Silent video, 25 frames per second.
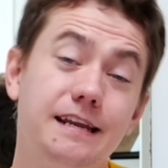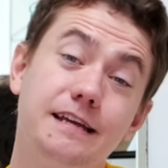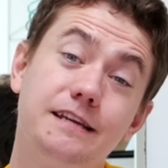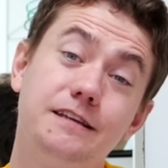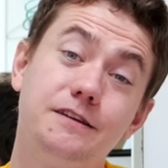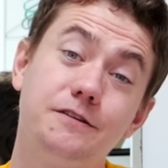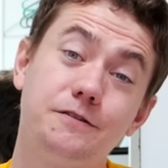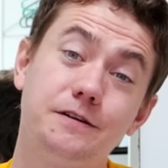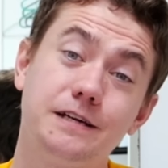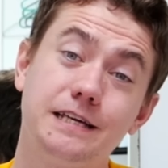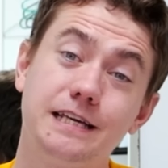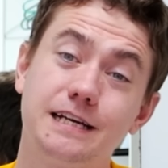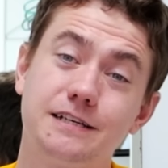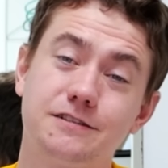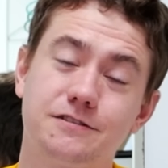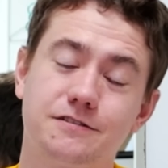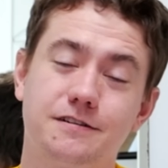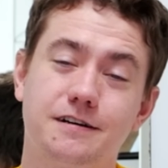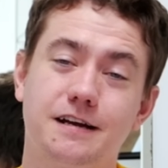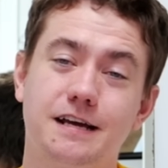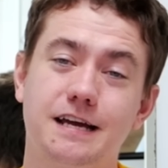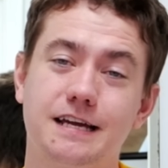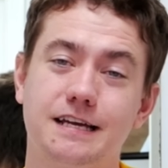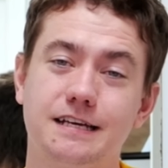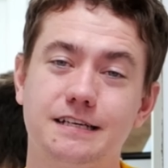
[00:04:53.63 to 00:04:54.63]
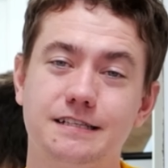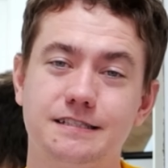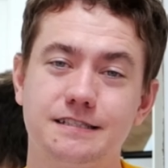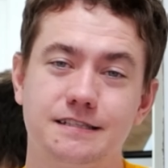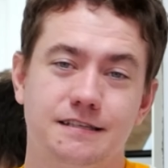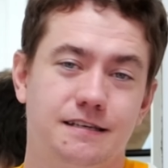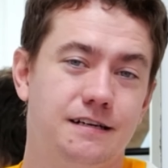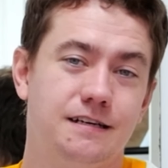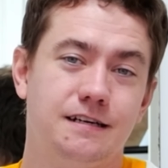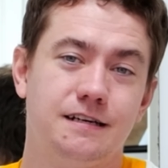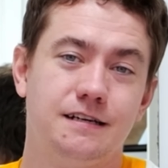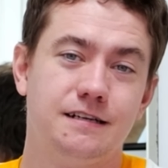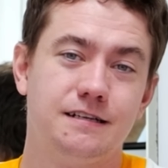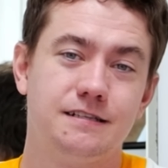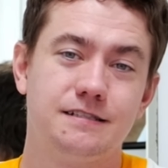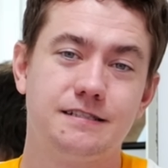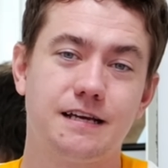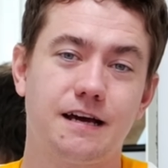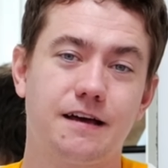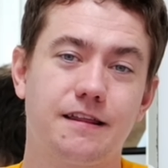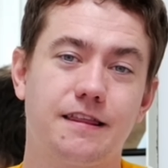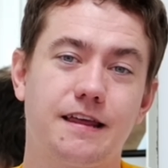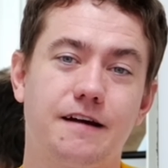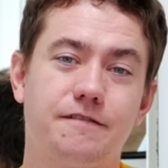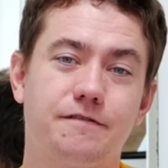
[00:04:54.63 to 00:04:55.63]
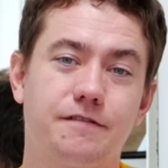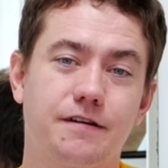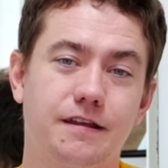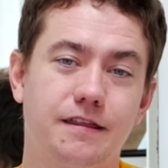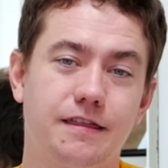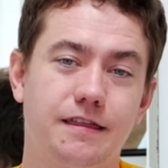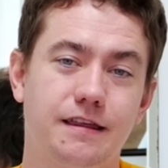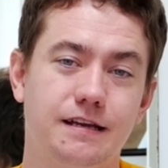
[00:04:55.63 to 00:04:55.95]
didn't do it yesterday because South Africa